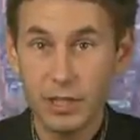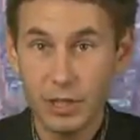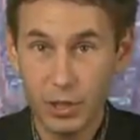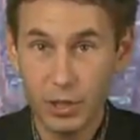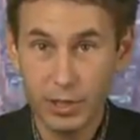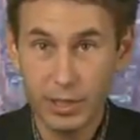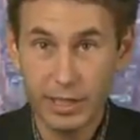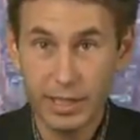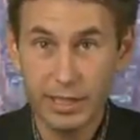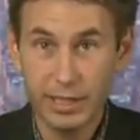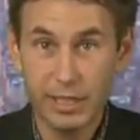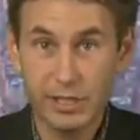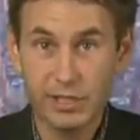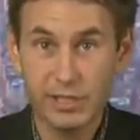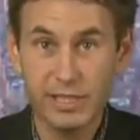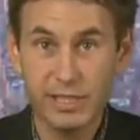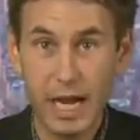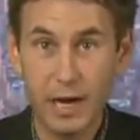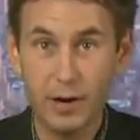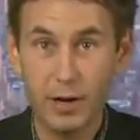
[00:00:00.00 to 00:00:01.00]
Current
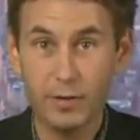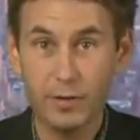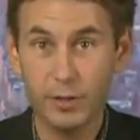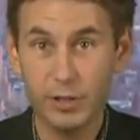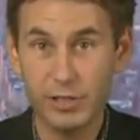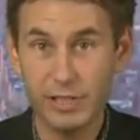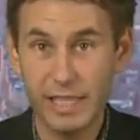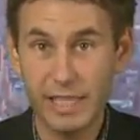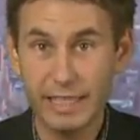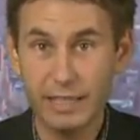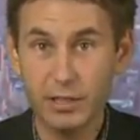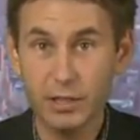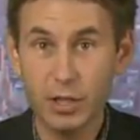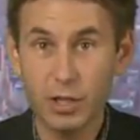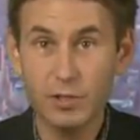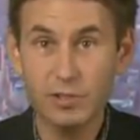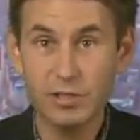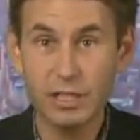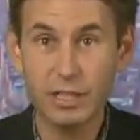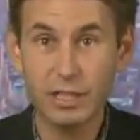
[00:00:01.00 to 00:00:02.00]
conditions, however, stayed
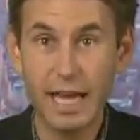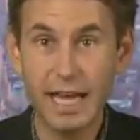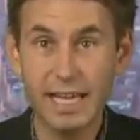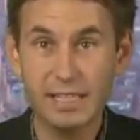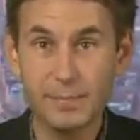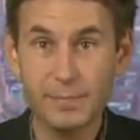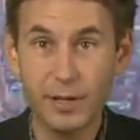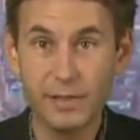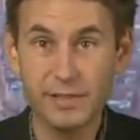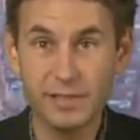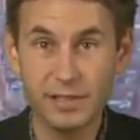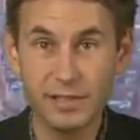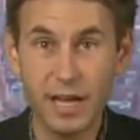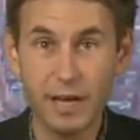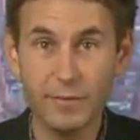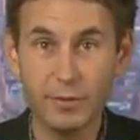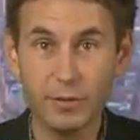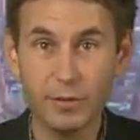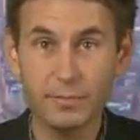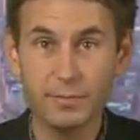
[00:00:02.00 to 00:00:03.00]
close to last month's
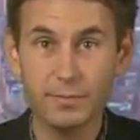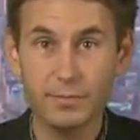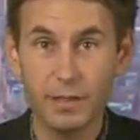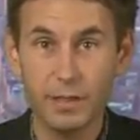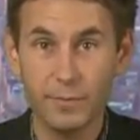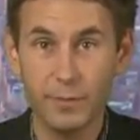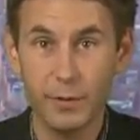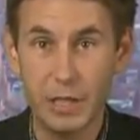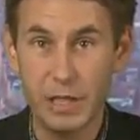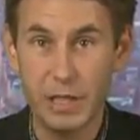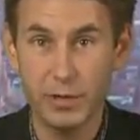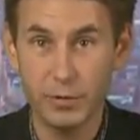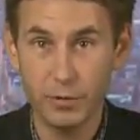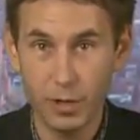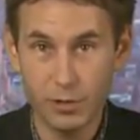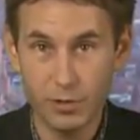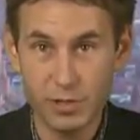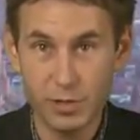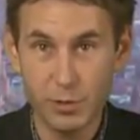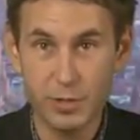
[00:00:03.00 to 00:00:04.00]
level. For the
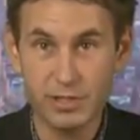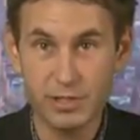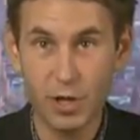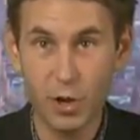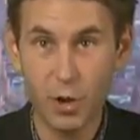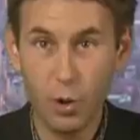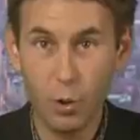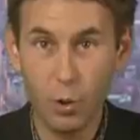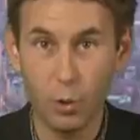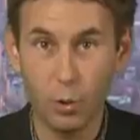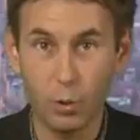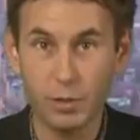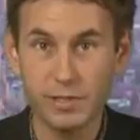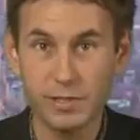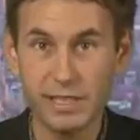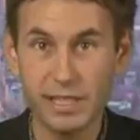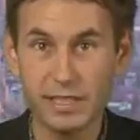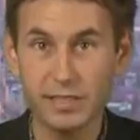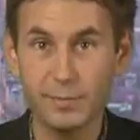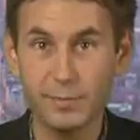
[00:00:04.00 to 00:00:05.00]
Eurozone as a whole,
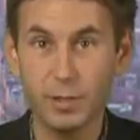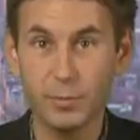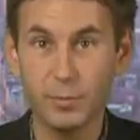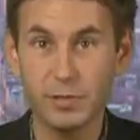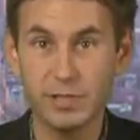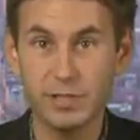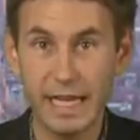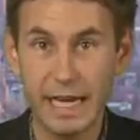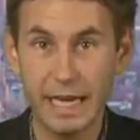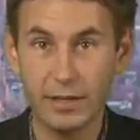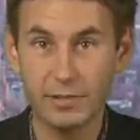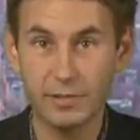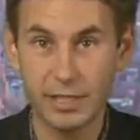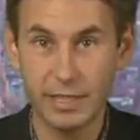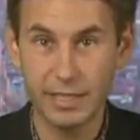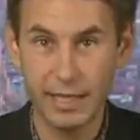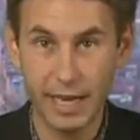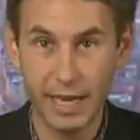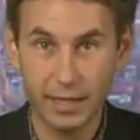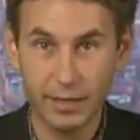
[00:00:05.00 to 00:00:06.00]
sentiment was down to
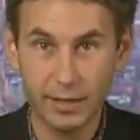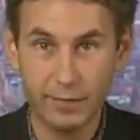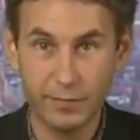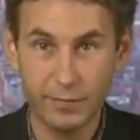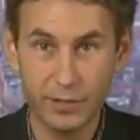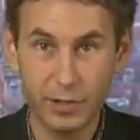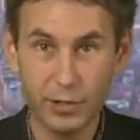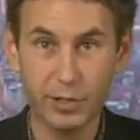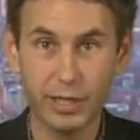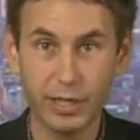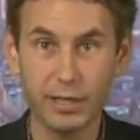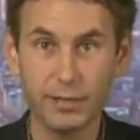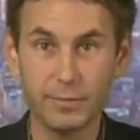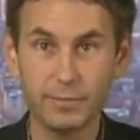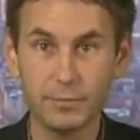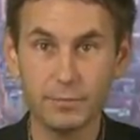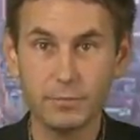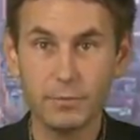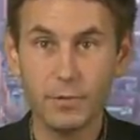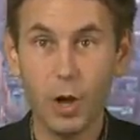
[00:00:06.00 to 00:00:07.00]
negative 30,
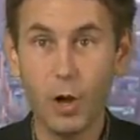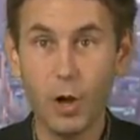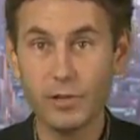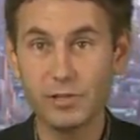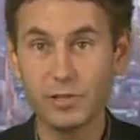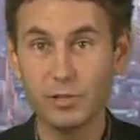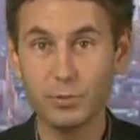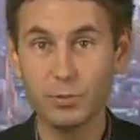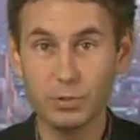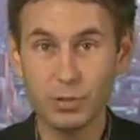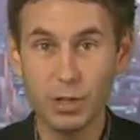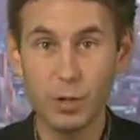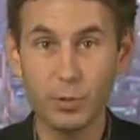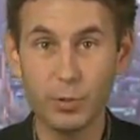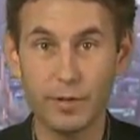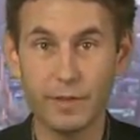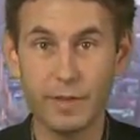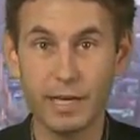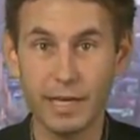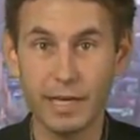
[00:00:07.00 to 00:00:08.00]
also
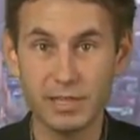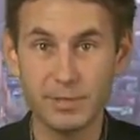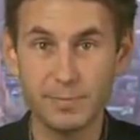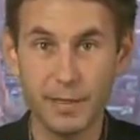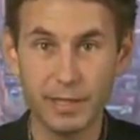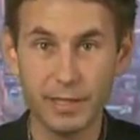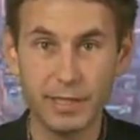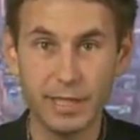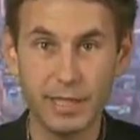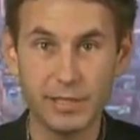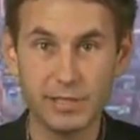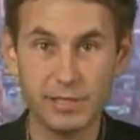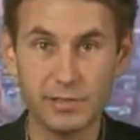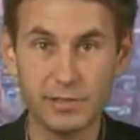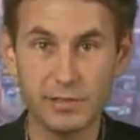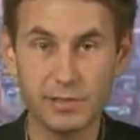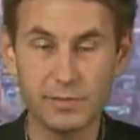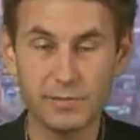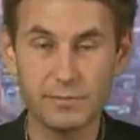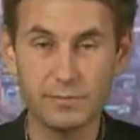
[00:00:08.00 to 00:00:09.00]
lower than
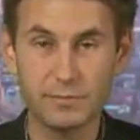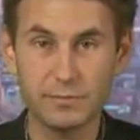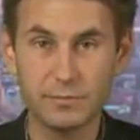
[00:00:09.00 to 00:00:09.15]
expectations.